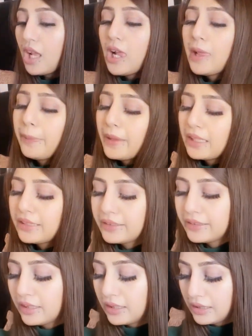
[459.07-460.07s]
and then
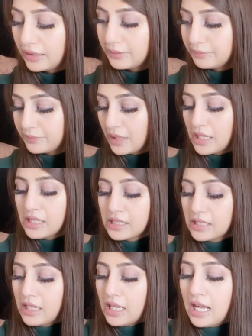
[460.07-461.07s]

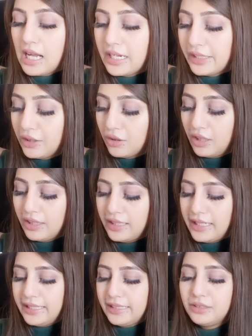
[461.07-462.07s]
I got
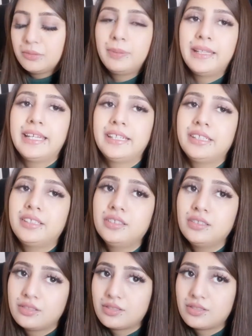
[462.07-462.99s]
another blanket.